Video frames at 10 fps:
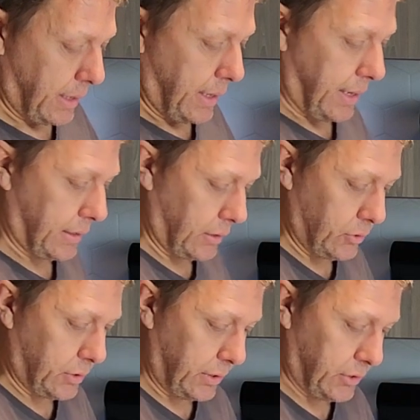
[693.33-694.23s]
And I
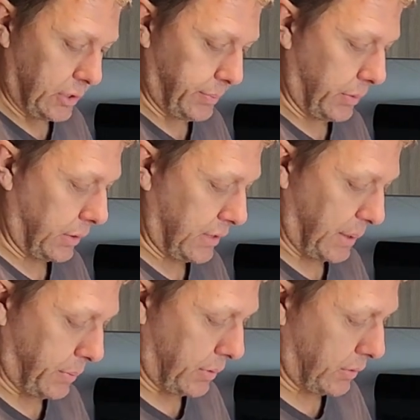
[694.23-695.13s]
usually just put a
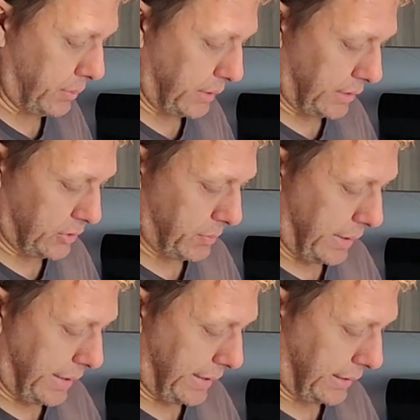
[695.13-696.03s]
couple of them in each
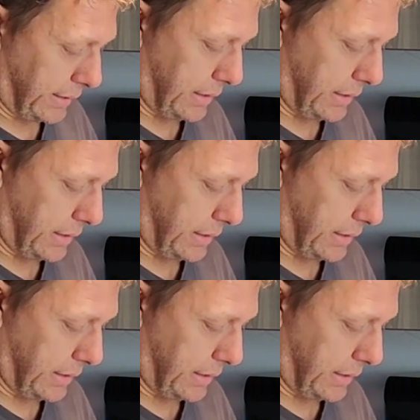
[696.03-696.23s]
bag.